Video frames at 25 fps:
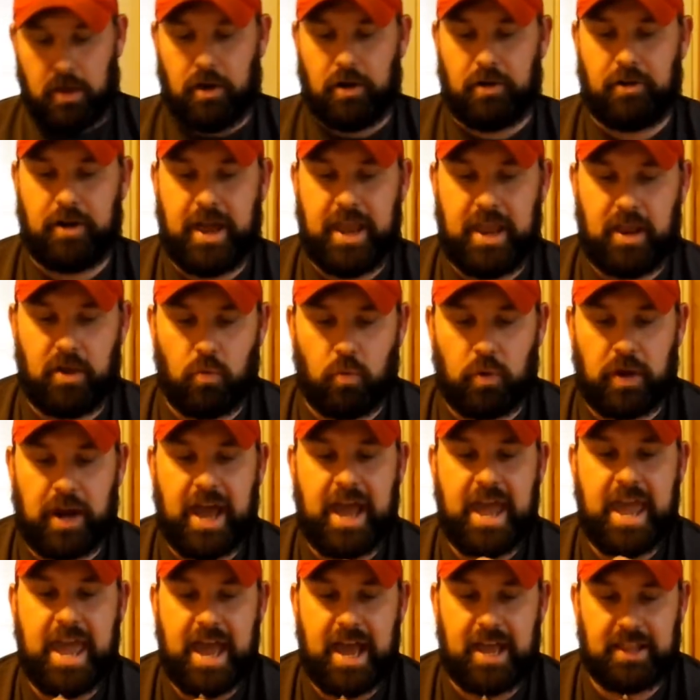Alright, when
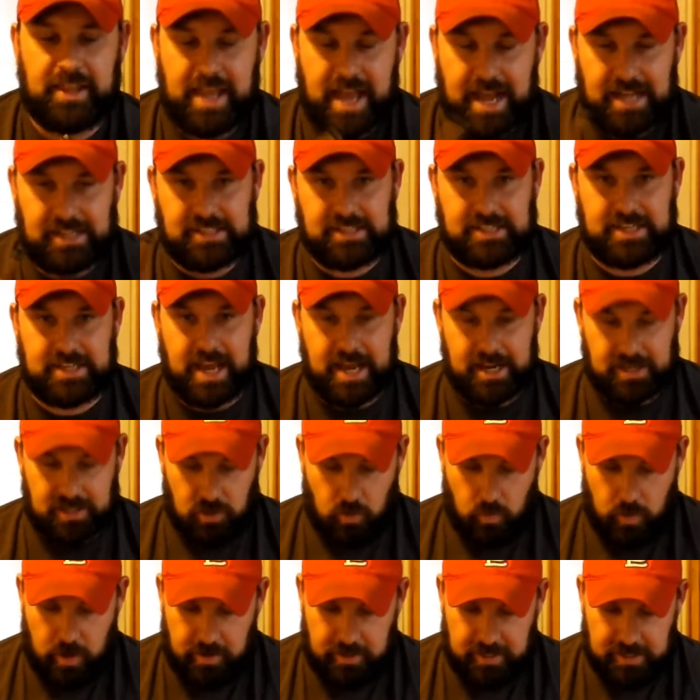I had that set
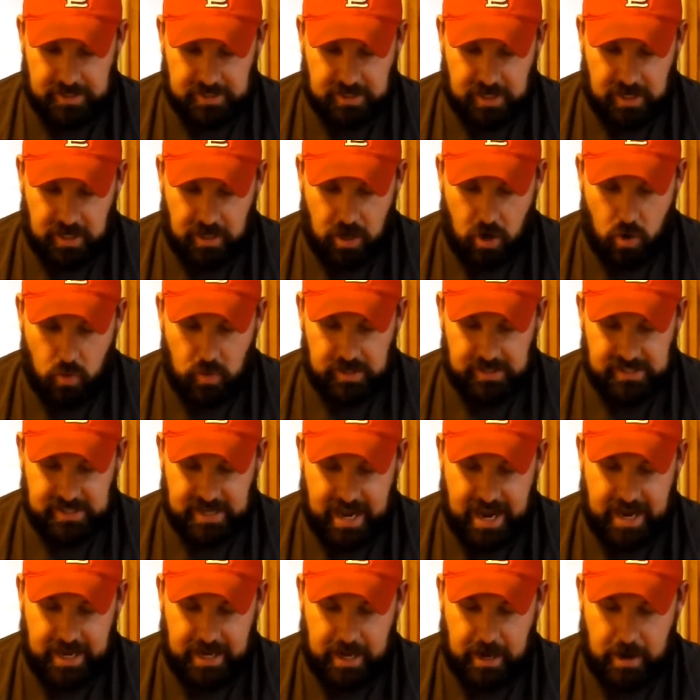to where this could go
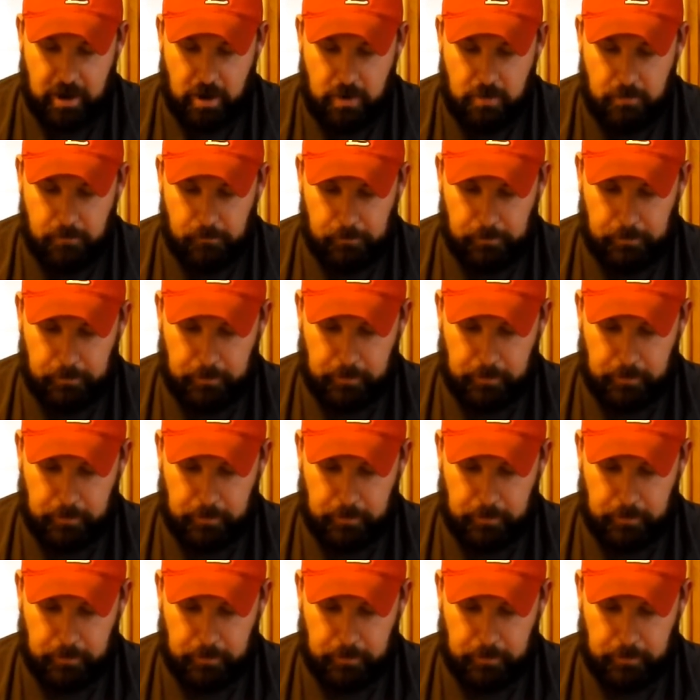inside here,